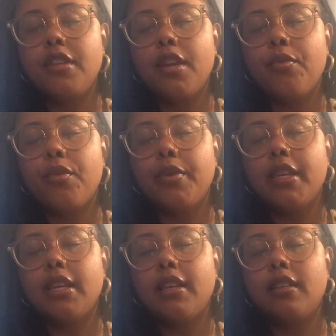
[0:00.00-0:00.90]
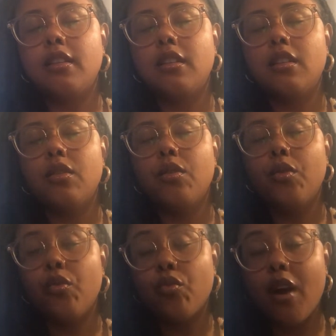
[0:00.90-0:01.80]
where we can
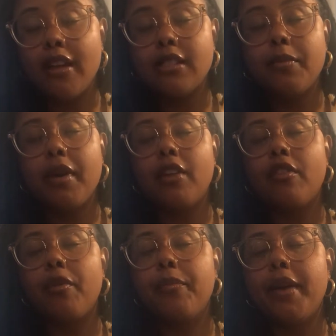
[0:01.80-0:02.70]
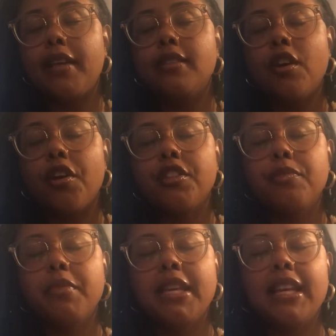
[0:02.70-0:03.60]
rise up out of our beds, hearts
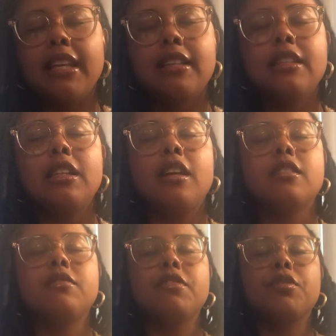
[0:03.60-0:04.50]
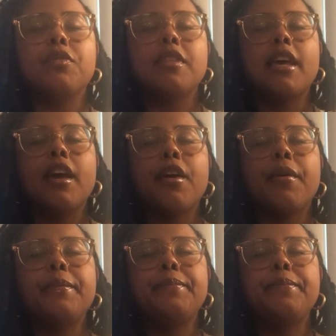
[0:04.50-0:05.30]
beating, lungs filled with air.